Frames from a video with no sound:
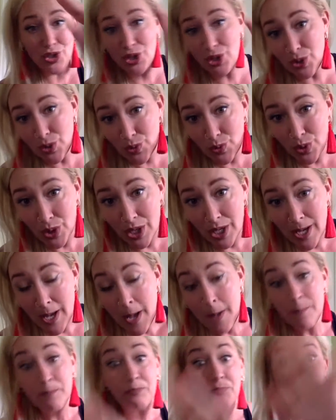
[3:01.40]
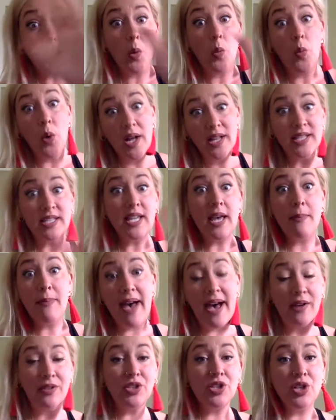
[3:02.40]
you what's
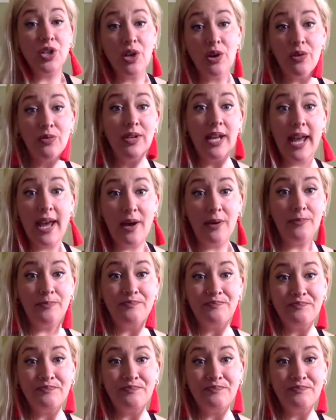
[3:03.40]
about to go down.